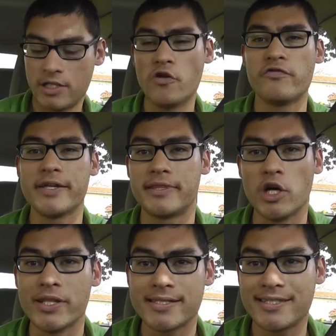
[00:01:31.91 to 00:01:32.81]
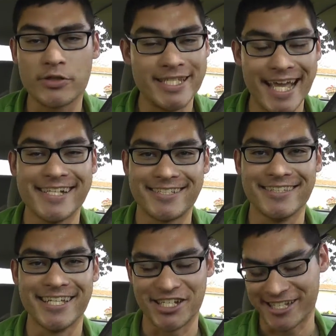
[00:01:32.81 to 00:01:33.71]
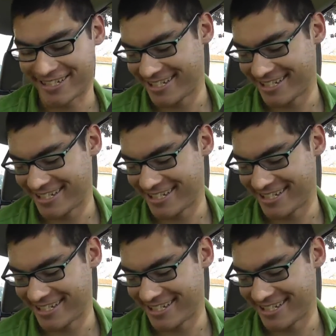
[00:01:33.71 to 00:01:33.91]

No fret though, it still tastes delicious.